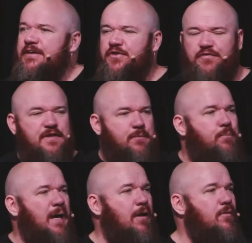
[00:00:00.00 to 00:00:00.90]
if you feel
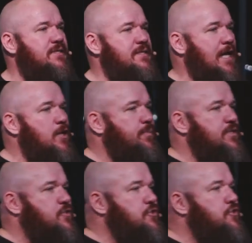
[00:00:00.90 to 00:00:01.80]
powerless and
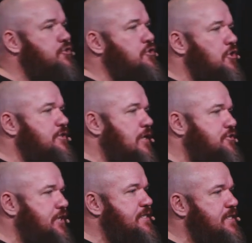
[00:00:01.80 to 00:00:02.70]
helpless because you do not know
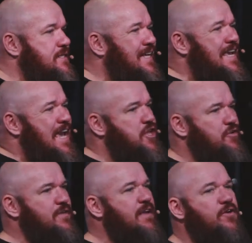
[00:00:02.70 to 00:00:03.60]
Jesus and
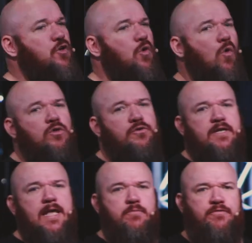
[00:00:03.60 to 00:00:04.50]
you've never called on
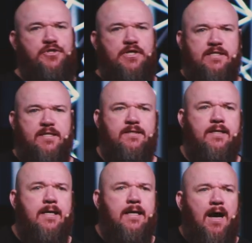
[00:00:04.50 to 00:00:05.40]
the name of Jesus,
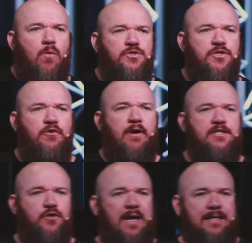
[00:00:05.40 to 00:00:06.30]
I want you to
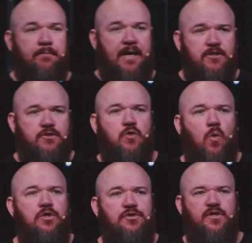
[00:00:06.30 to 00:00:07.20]
raise your hand. I'm going to
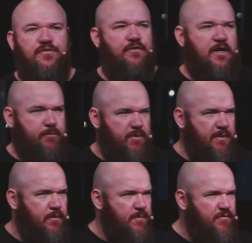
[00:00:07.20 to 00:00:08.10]
call you to the front,
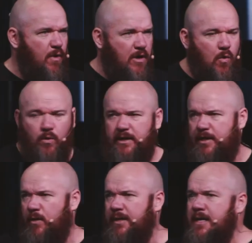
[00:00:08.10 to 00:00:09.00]
but before I call
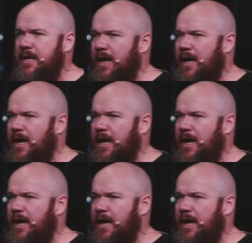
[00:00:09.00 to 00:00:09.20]
anyone,